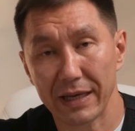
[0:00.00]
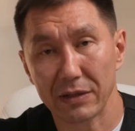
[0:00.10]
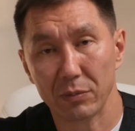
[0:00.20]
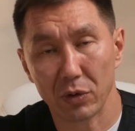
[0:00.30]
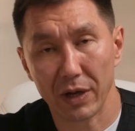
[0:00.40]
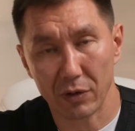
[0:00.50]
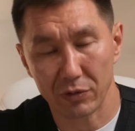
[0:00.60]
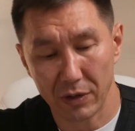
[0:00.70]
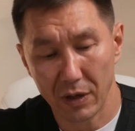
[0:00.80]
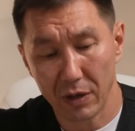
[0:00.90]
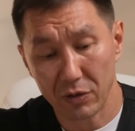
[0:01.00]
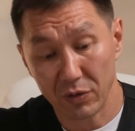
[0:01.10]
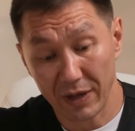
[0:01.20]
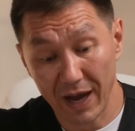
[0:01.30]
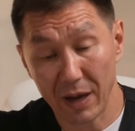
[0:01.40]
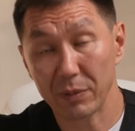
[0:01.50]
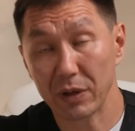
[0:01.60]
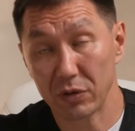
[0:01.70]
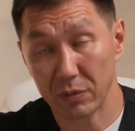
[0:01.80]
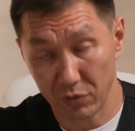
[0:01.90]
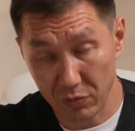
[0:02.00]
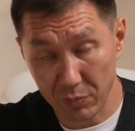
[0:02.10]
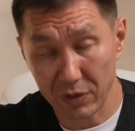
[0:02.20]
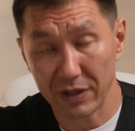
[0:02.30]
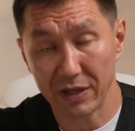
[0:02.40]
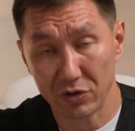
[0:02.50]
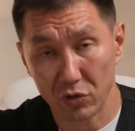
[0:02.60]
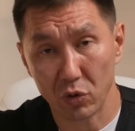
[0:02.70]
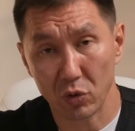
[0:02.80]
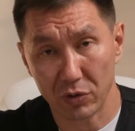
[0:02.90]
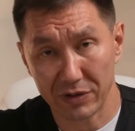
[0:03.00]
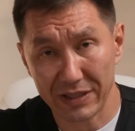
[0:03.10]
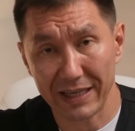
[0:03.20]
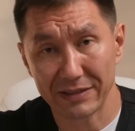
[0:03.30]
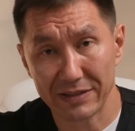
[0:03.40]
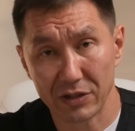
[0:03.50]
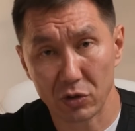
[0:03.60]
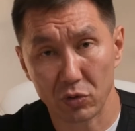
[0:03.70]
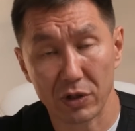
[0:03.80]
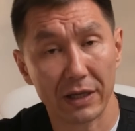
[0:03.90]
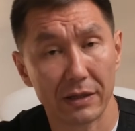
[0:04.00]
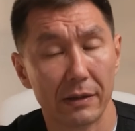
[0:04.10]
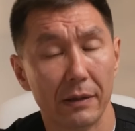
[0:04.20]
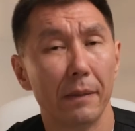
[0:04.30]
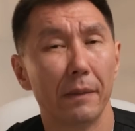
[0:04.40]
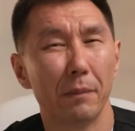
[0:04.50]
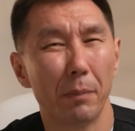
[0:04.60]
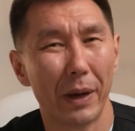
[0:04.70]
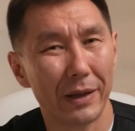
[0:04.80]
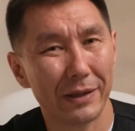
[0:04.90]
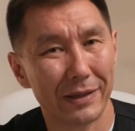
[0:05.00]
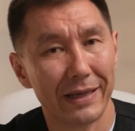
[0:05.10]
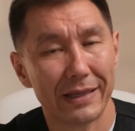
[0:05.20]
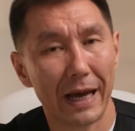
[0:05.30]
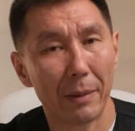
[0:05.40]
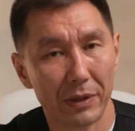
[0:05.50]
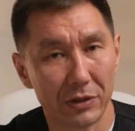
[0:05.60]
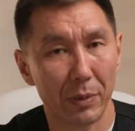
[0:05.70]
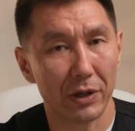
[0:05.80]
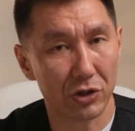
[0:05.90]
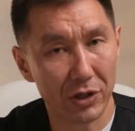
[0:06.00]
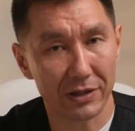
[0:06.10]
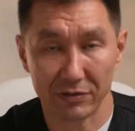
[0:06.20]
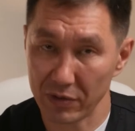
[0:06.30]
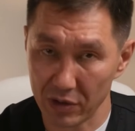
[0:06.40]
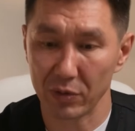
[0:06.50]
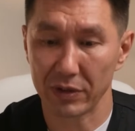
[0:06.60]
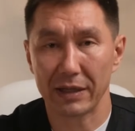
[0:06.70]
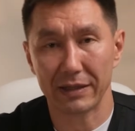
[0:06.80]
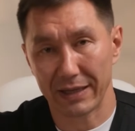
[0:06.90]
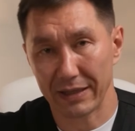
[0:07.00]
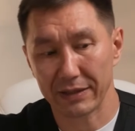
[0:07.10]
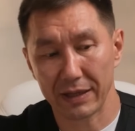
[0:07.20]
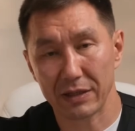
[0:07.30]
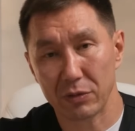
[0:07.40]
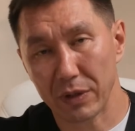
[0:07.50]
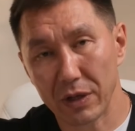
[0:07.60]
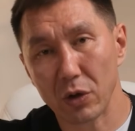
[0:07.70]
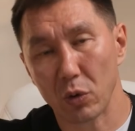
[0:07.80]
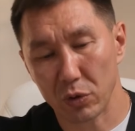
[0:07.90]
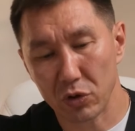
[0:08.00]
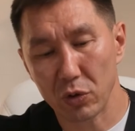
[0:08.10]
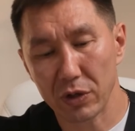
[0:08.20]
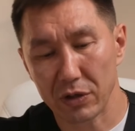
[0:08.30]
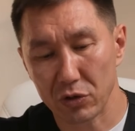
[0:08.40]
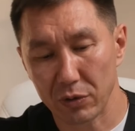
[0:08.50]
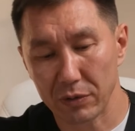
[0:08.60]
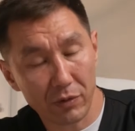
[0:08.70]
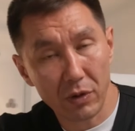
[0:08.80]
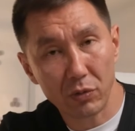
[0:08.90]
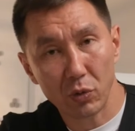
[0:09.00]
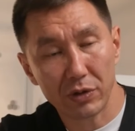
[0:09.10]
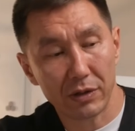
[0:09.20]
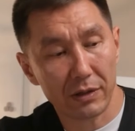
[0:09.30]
less pronounced, so the upper removable denture holds less securely. But this happens much less frequently than it does with a lower jaw denture. Of course,